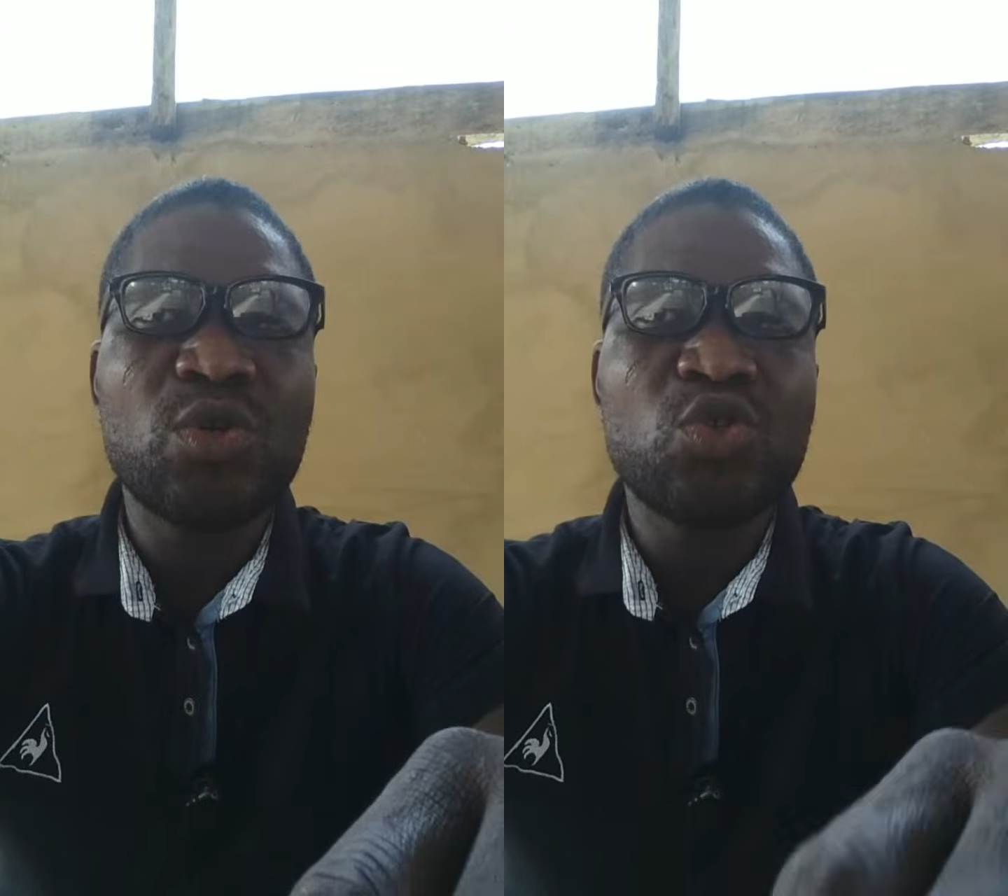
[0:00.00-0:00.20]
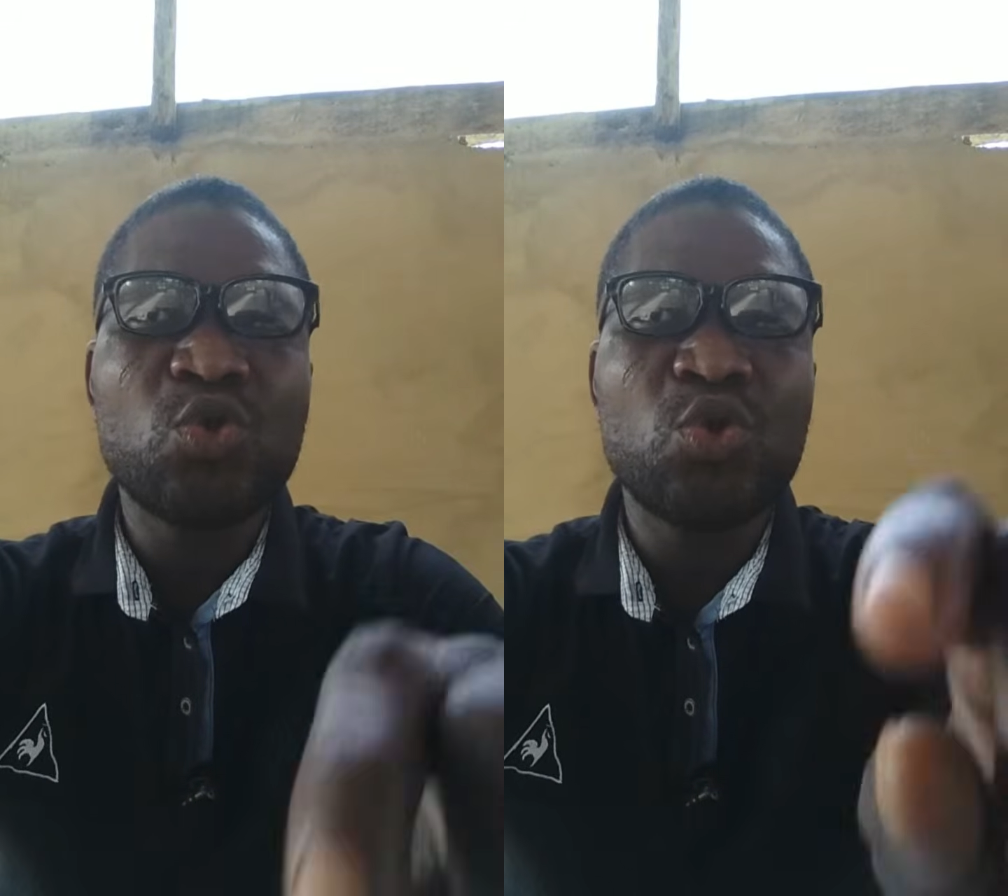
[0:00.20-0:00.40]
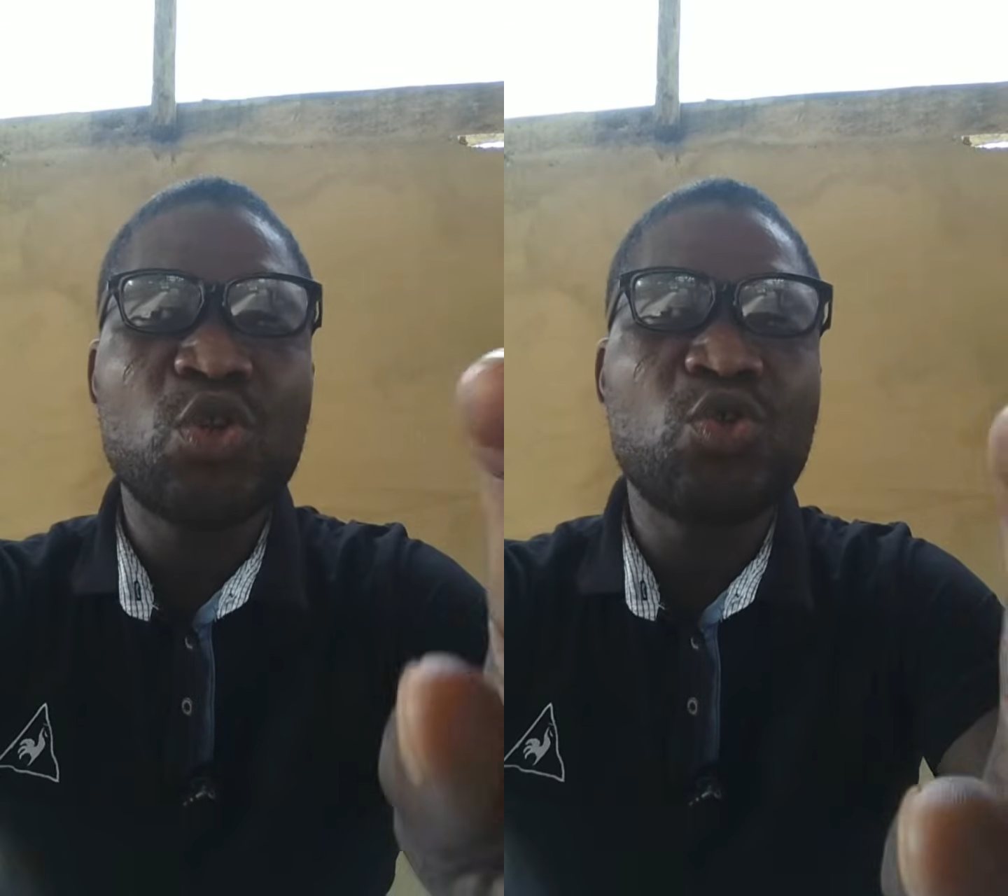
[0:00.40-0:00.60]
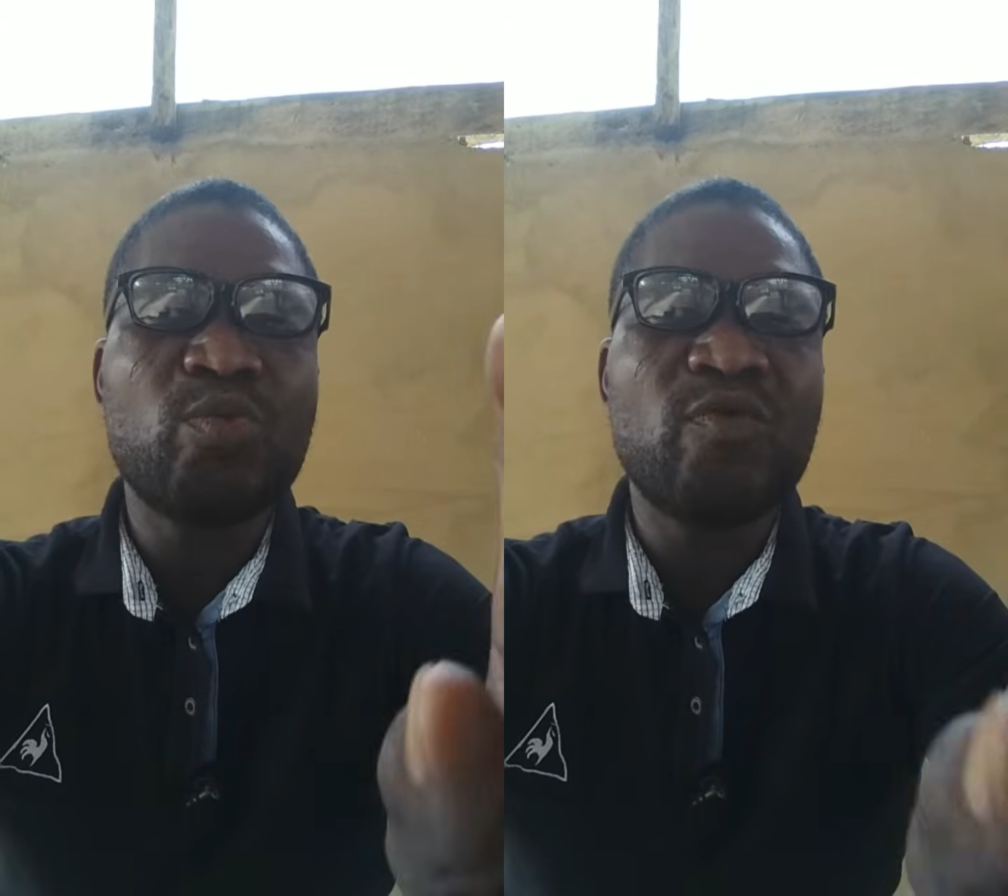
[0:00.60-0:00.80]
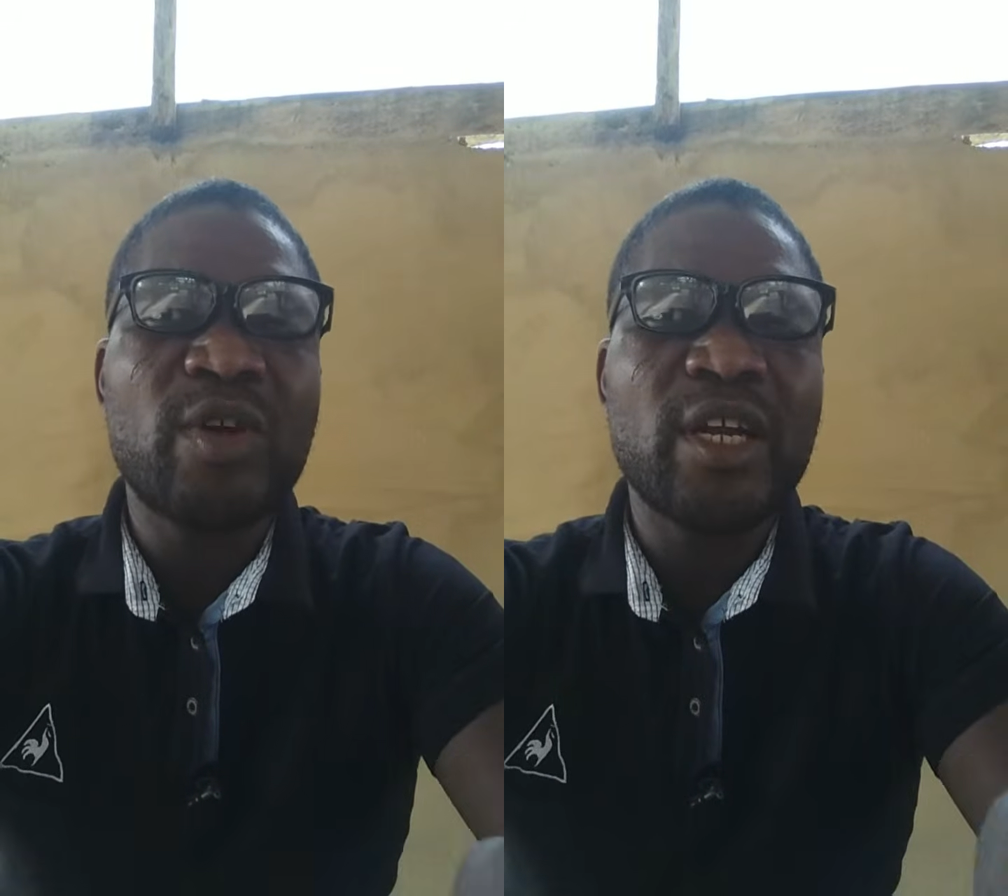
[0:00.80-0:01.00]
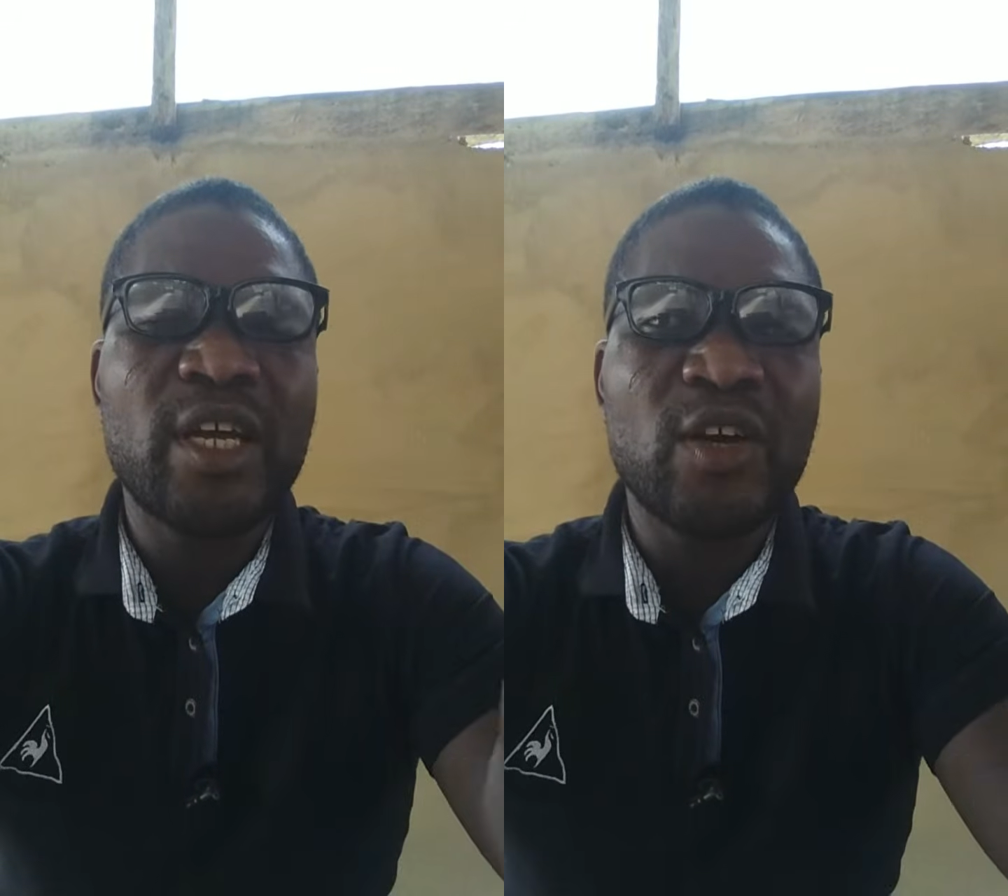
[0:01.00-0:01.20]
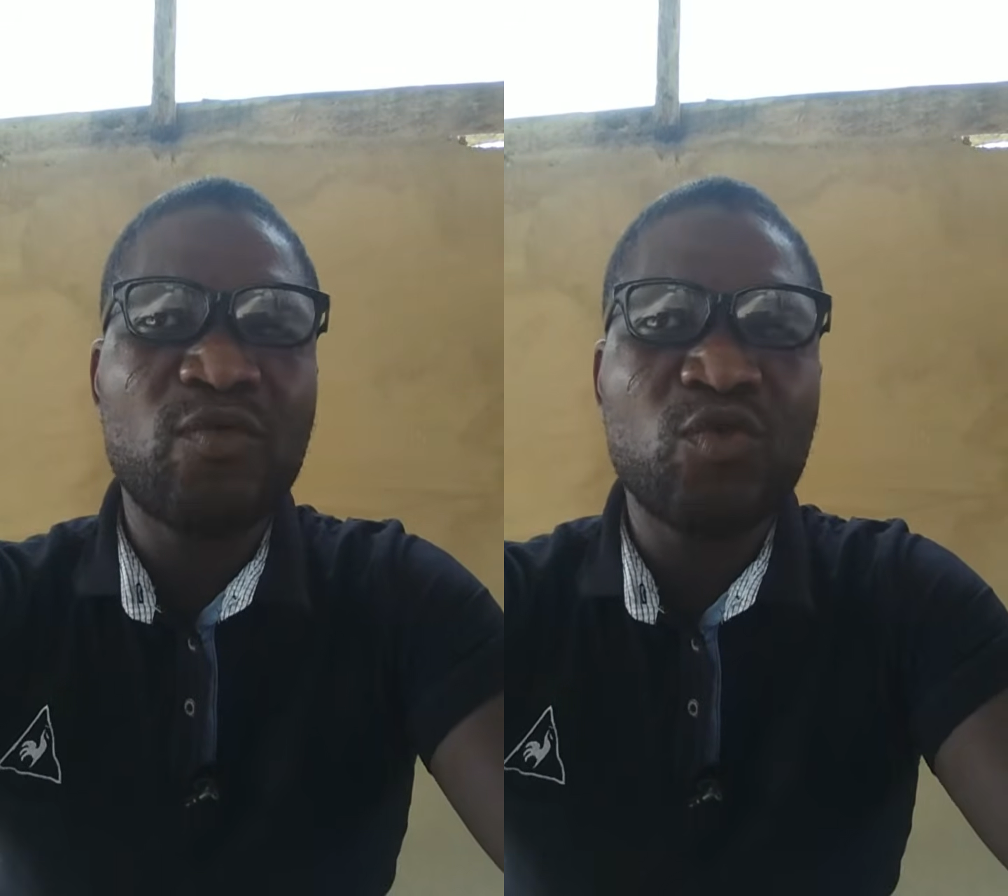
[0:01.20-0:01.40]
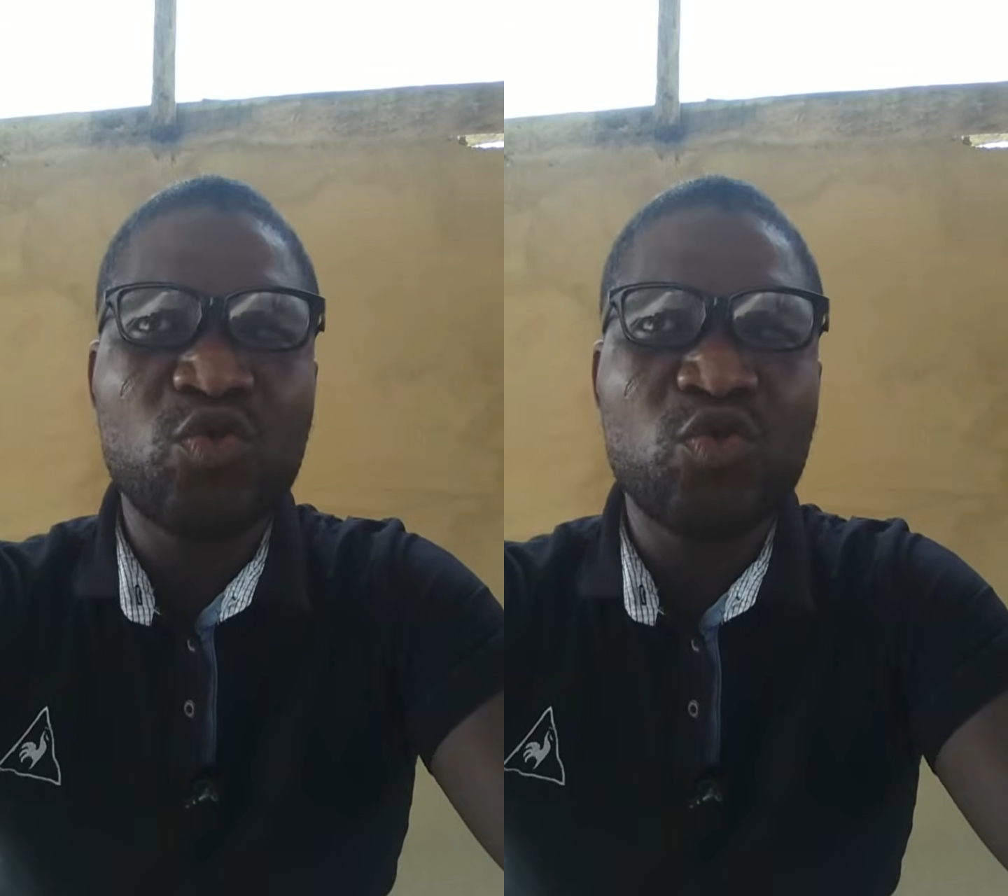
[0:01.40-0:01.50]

So you need to be very careful